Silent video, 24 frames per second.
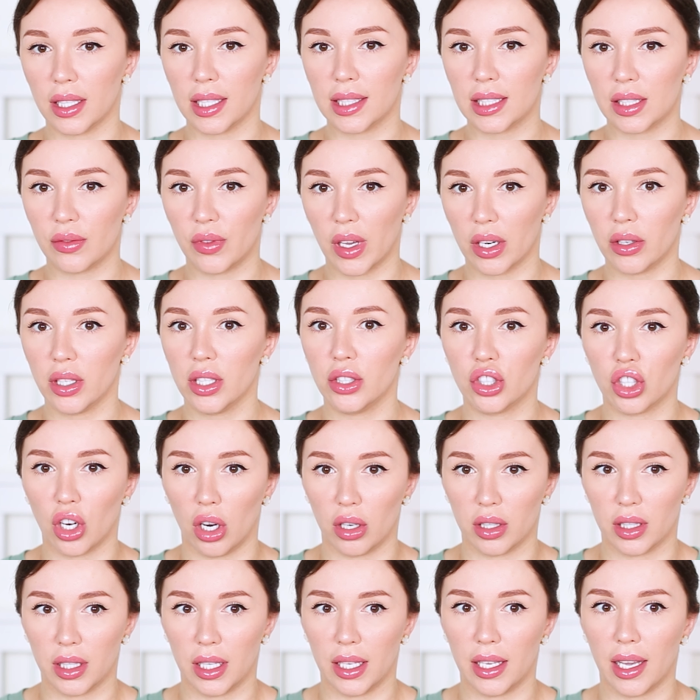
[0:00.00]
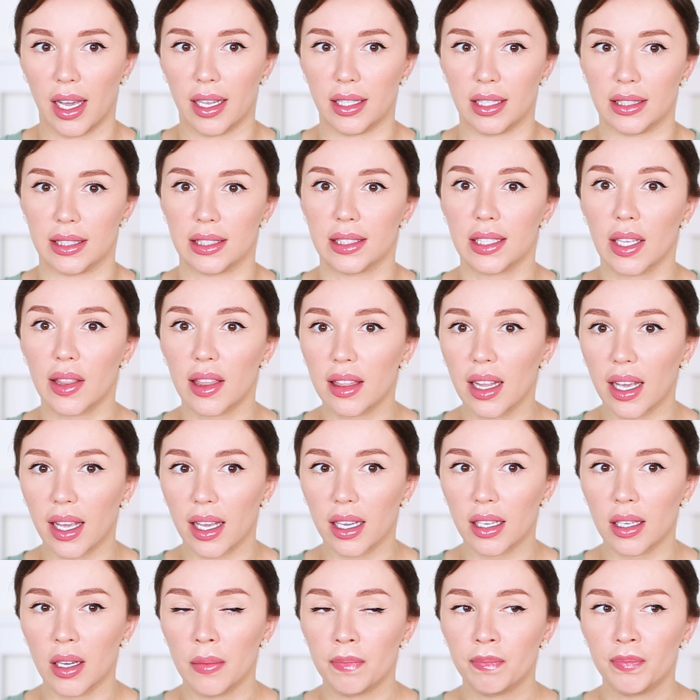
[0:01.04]
it's very chunky and it's
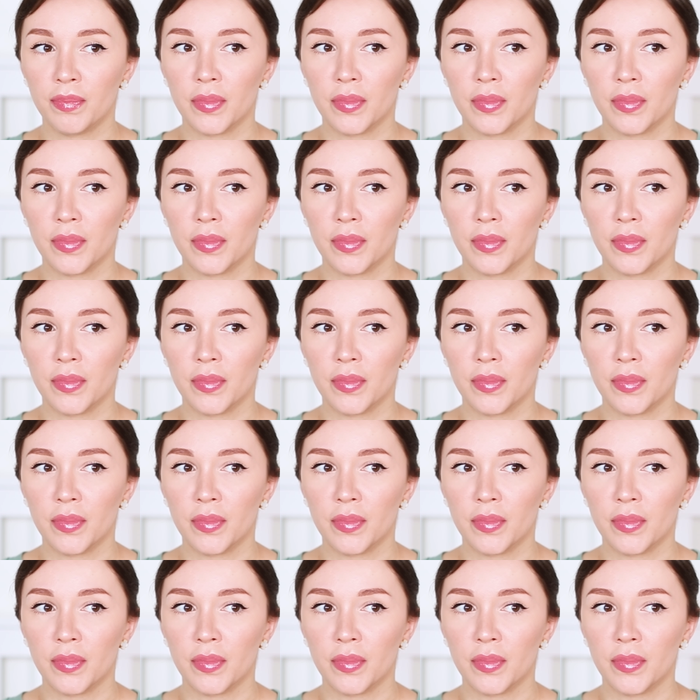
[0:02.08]
thick,